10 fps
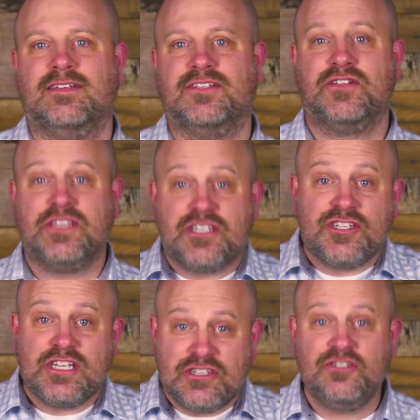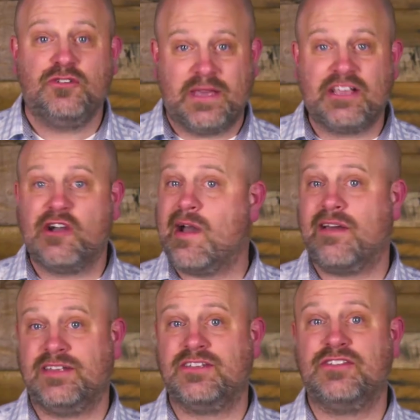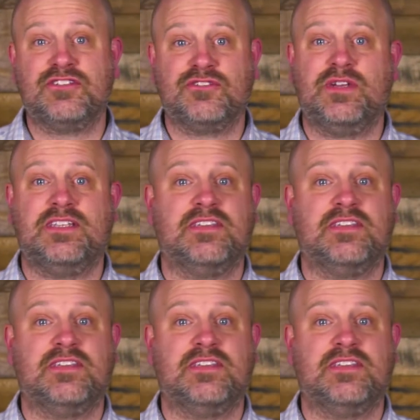so that she too may go out into the streets